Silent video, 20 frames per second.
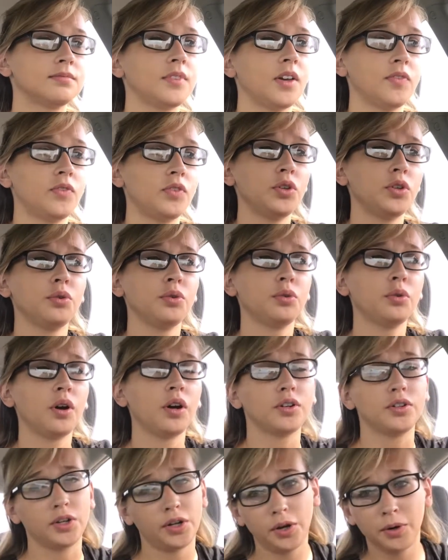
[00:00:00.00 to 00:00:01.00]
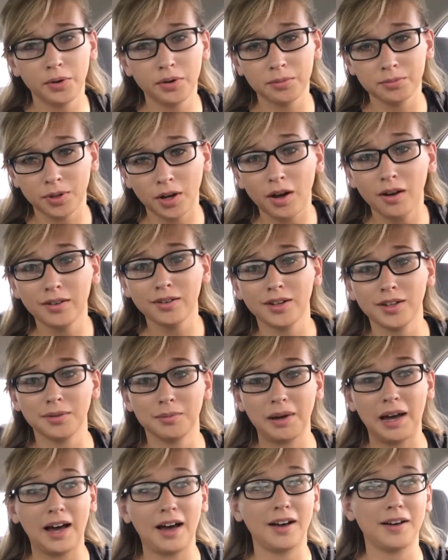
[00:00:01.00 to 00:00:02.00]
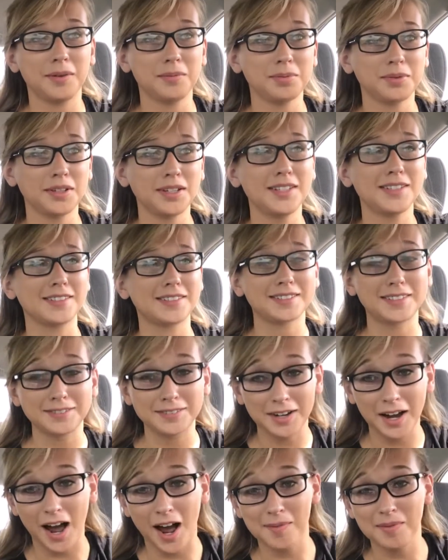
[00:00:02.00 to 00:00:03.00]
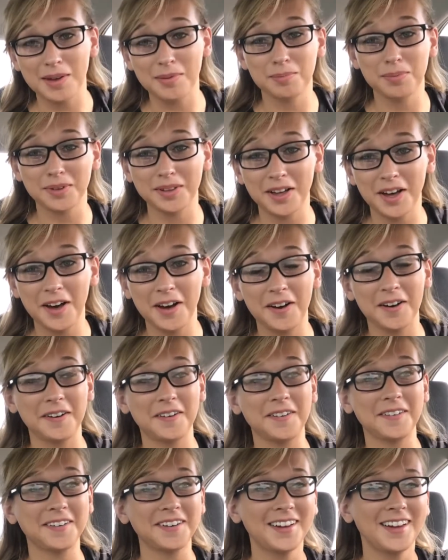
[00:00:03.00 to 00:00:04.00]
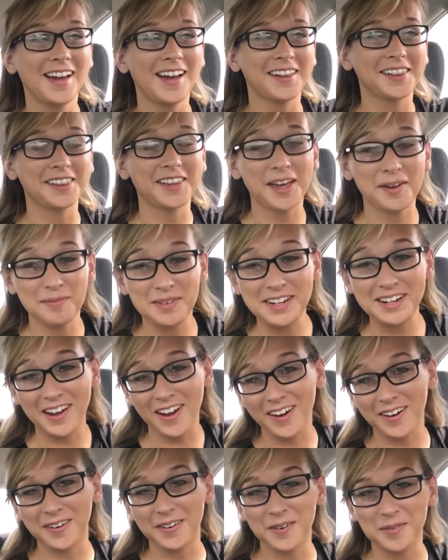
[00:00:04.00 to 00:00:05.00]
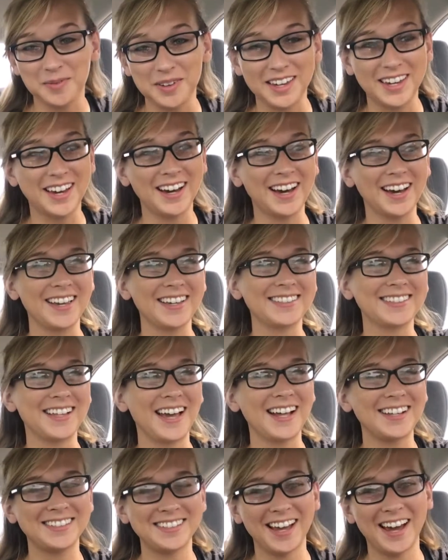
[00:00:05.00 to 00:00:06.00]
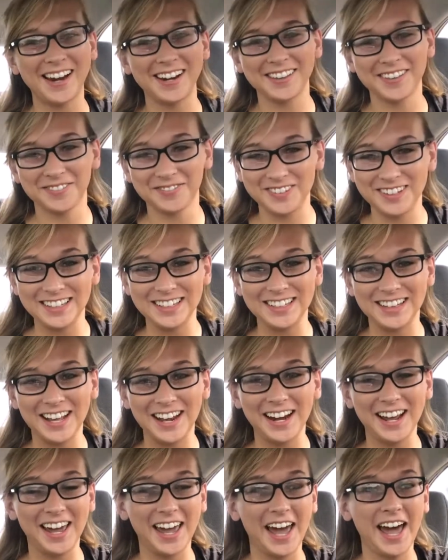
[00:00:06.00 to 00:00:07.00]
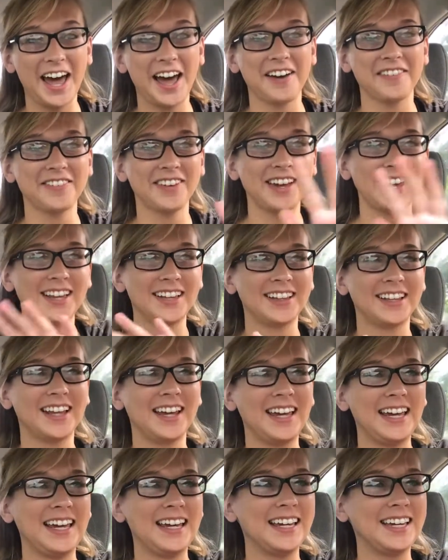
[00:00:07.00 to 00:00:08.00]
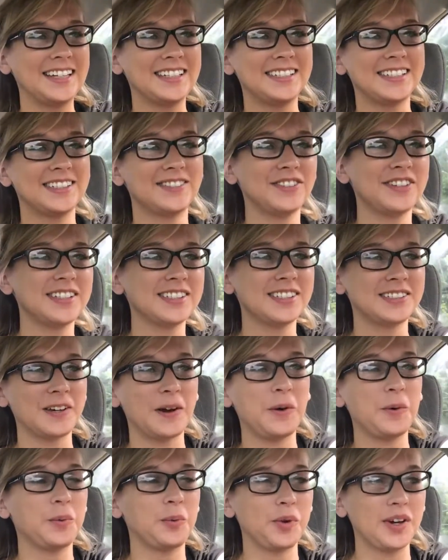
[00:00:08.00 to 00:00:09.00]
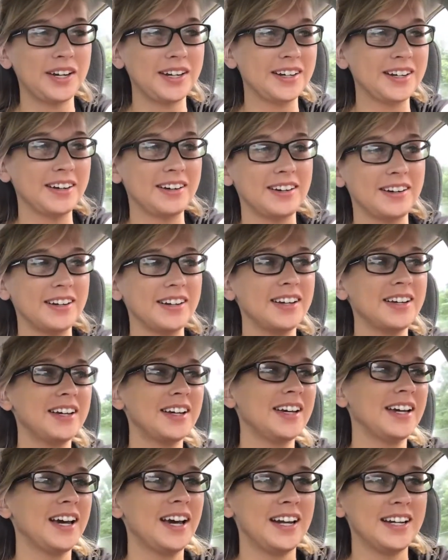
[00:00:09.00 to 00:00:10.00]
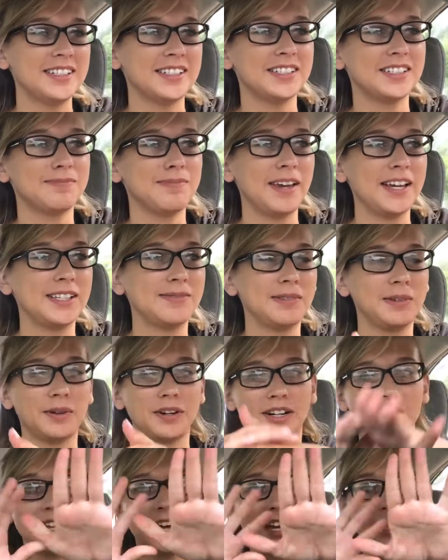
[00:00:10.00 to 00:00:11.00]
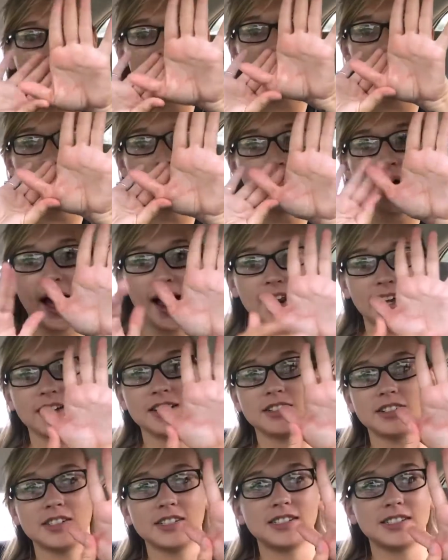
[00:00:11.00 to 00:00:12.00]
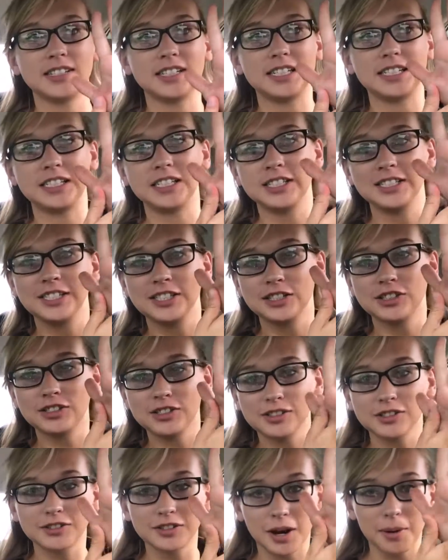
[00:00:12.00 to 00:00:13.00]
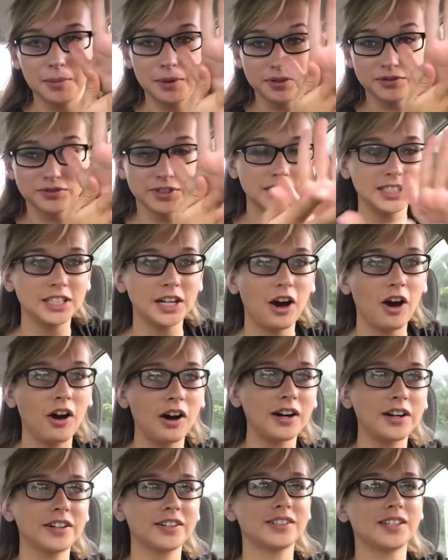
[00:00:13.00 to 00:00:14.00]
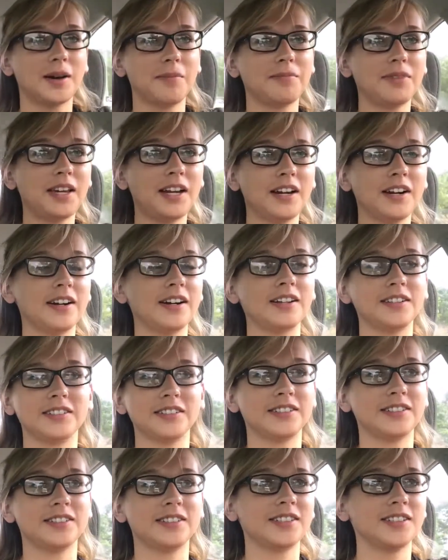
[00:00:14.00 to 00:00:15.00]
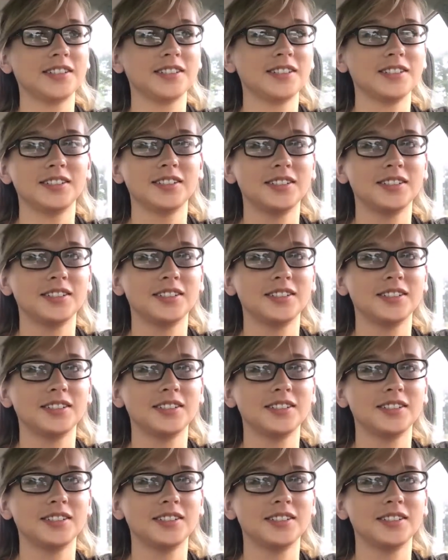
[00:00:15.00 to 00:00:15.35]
if you know what I'm talking about, please leave a comment below and let me know, because that's kind of the feeling that I have, and like it just feels so weird. It just makes me want to like go at it and just like scrub it really hard or something, or just